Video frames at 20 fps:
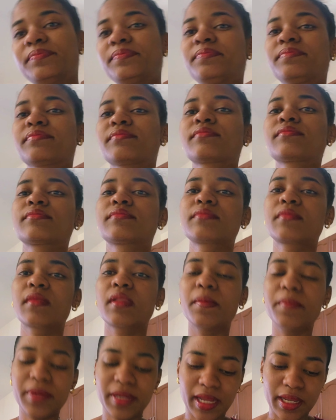
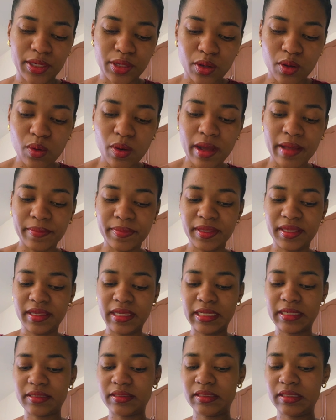But I know I'm
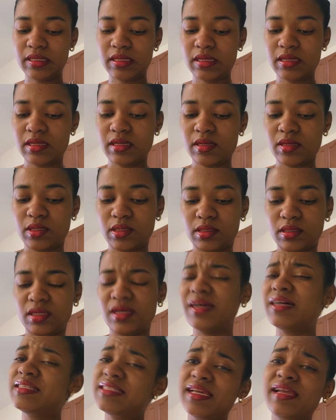here
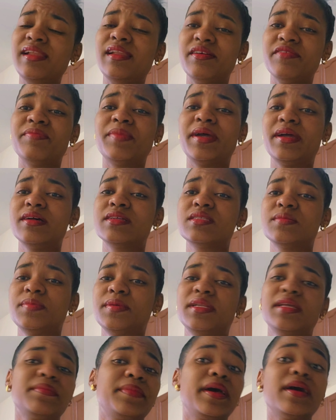because I love my
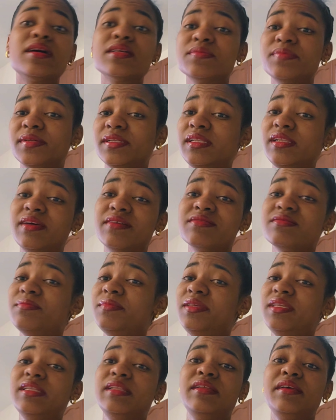husband, and my husband loves
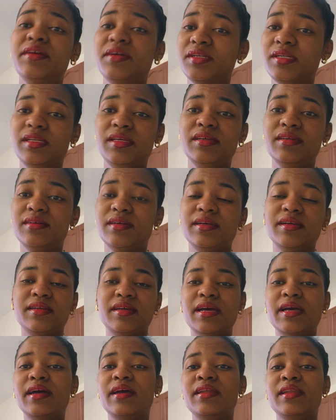me dearly.
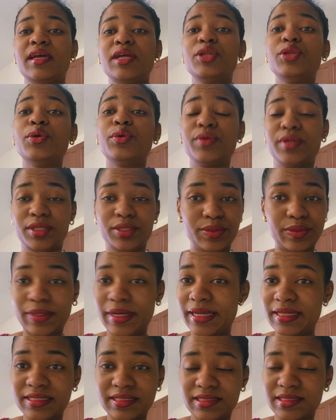I, I, and I know that you
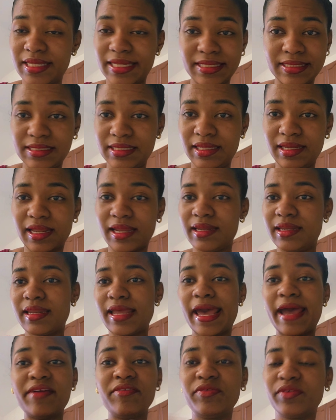guys can see that
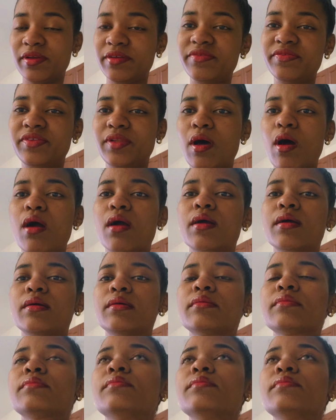in every vlog.